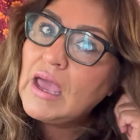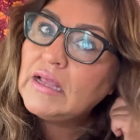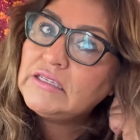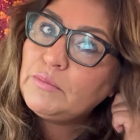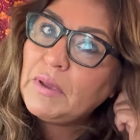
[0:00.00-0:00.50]

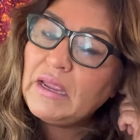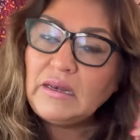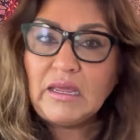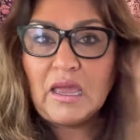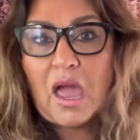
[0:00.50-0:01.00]

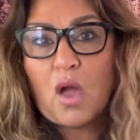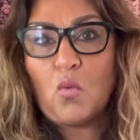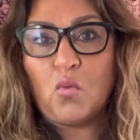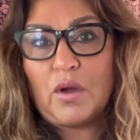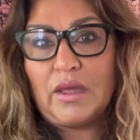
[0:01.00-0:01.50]
depending
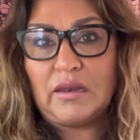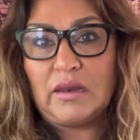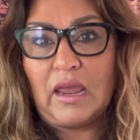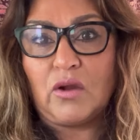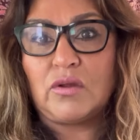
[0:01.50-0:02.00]
on what
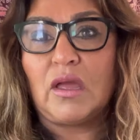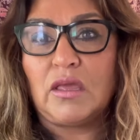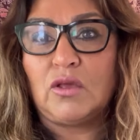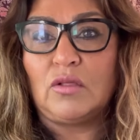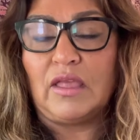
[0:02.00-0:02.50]
area
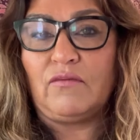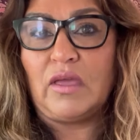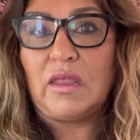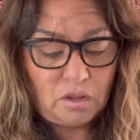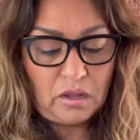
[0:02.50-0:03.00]
you live
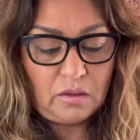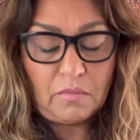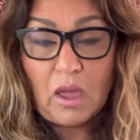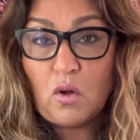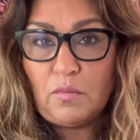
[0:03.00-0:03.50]
in.
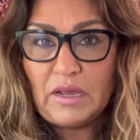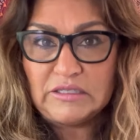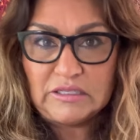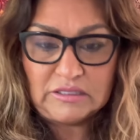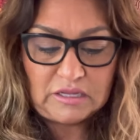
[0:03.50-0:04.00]
My home
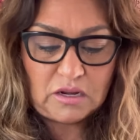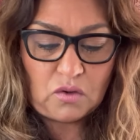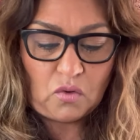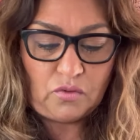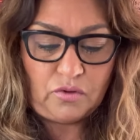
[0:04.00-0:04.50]
base is in
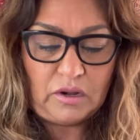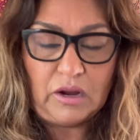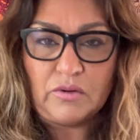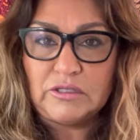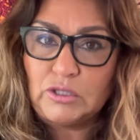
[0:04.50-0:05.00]
northern
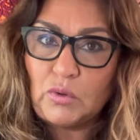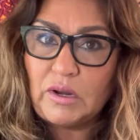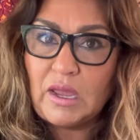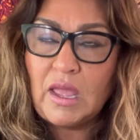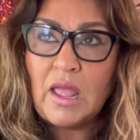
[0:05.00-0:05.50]

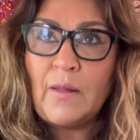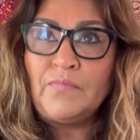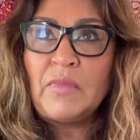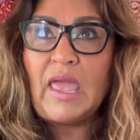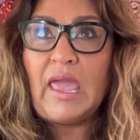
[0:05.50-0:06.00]
Arizona,
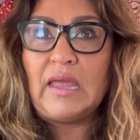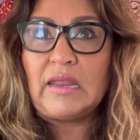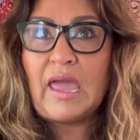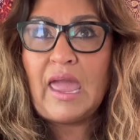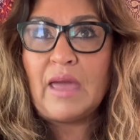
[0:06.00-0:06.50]
and
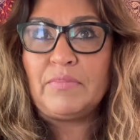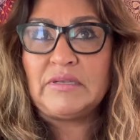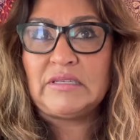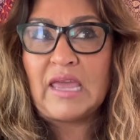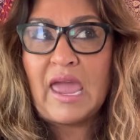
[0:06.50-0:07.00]
I happen
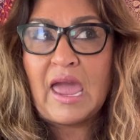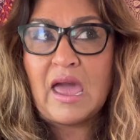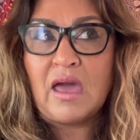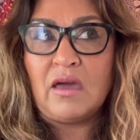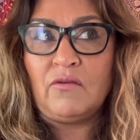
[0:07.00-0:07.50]
to
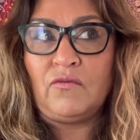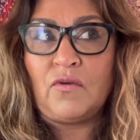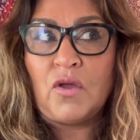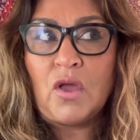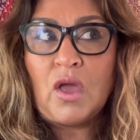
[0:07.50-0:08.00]
have
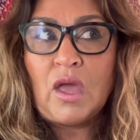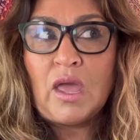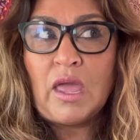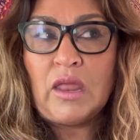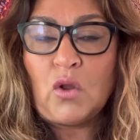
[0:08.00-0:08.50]

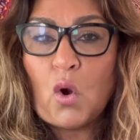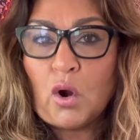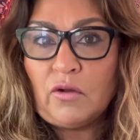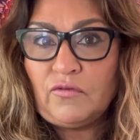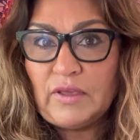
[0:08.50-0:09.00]
an
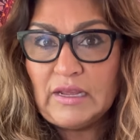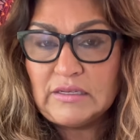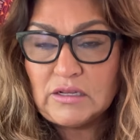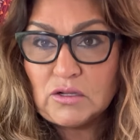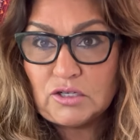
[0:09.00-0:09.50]
RV
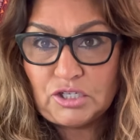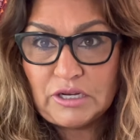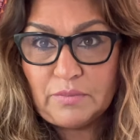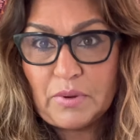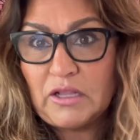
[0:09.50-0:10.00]

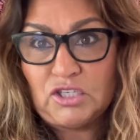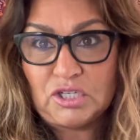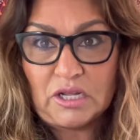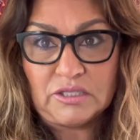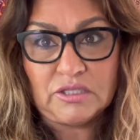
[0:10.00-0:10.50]
dealership
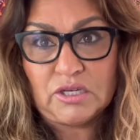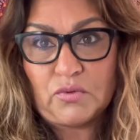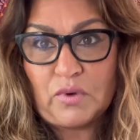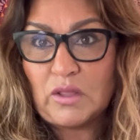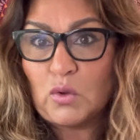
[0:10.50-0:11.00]
just
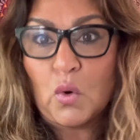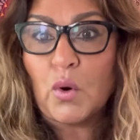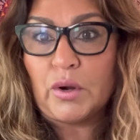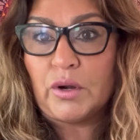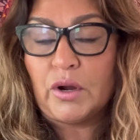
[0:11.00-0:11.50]
around the
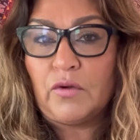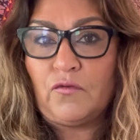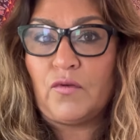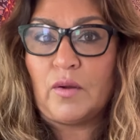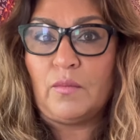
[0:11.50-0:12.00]
corner
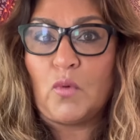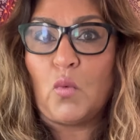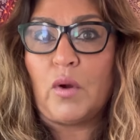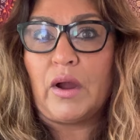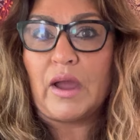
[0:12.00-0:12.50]
from
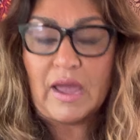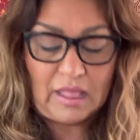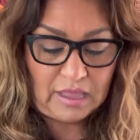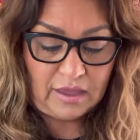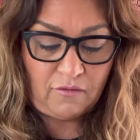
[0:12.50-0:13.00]
where I
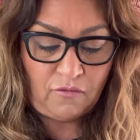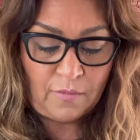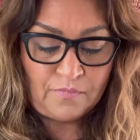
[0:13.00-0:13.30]
live,